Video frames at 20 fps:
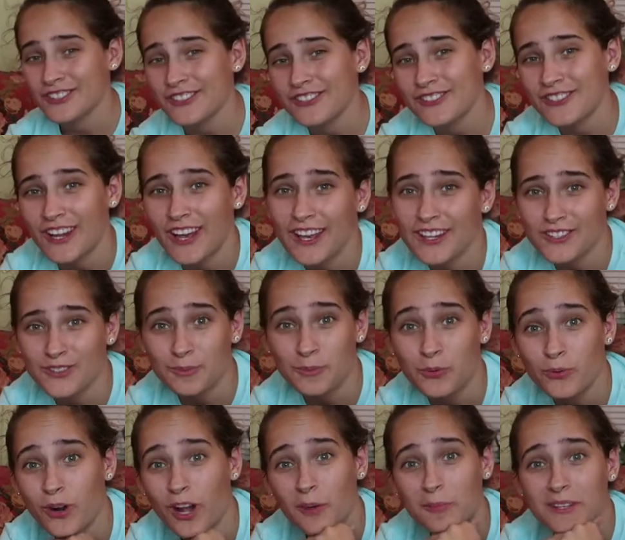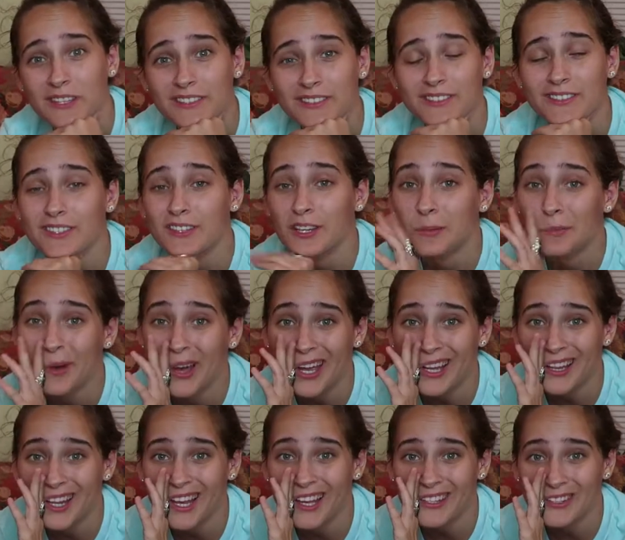Just as promised
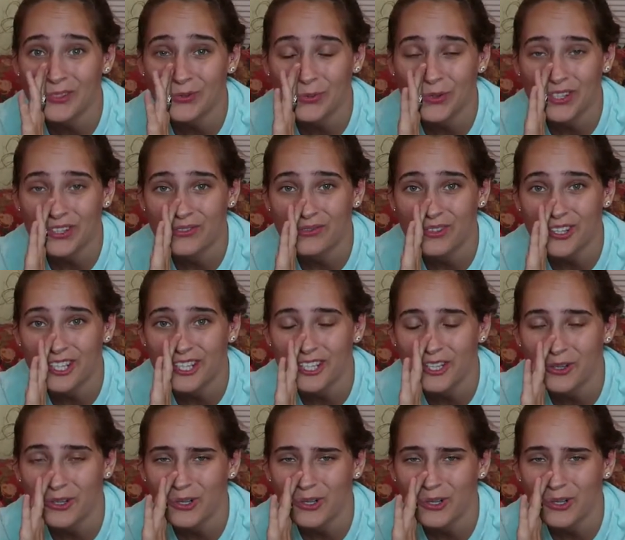by last week's video,